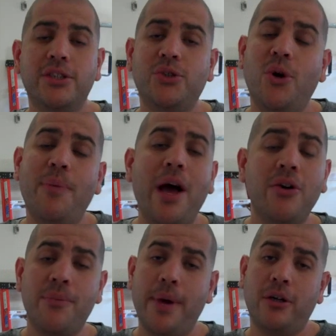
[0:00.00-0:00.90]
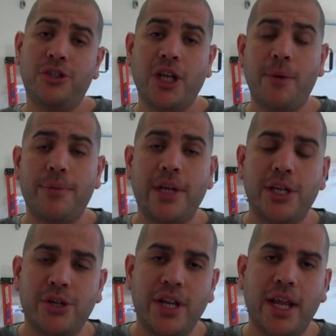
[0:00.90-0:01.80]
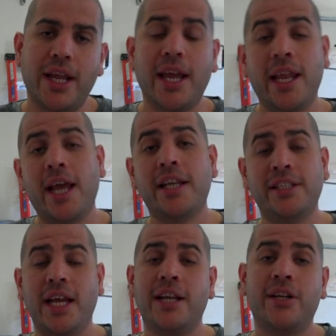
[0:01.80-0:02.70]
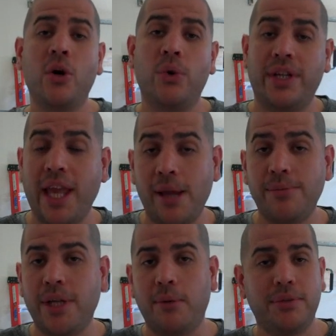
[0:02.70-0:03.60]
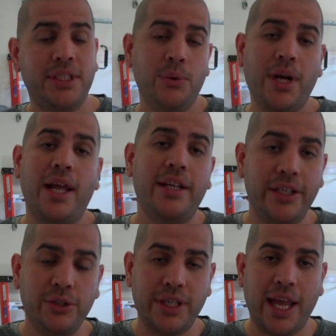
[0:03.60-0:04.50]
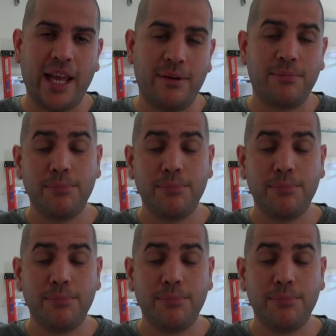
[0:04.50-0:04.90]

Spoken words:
So I'm out and about shopping yesterday, and I decided to go into GameStop to see what kind of deals they had.